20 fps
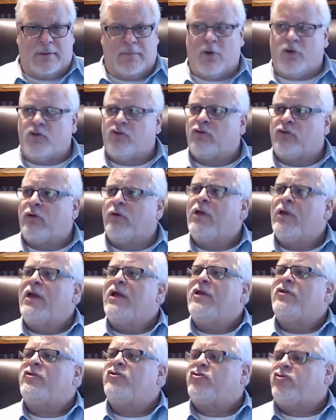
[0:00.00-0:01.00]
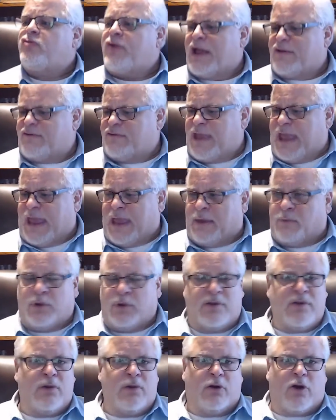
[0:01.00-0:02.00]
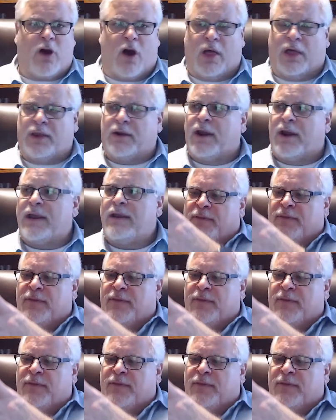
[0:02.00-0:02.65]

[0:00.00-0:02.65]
Emotional trash can, whatever you don't call it, all right?